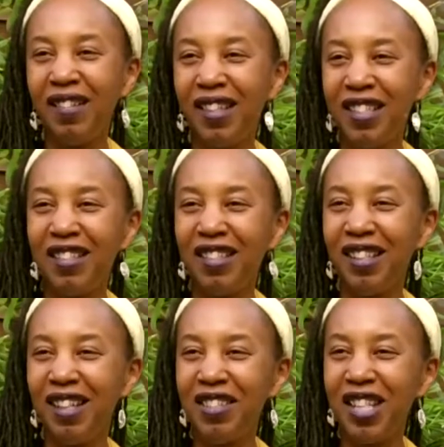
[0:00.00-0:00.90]
that's the thing
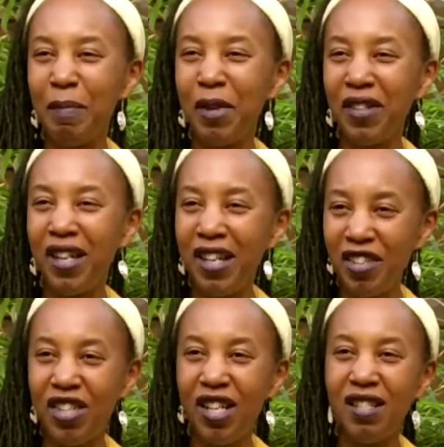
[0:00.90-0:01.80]
I'd say about the
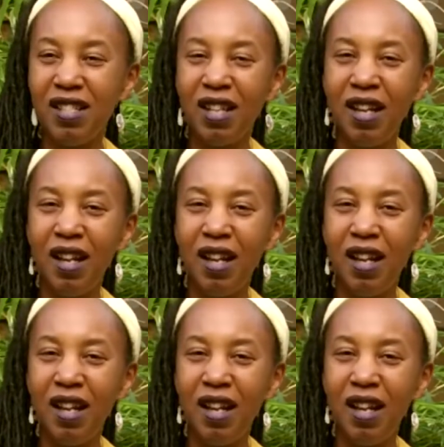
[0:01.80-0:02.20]
NHS.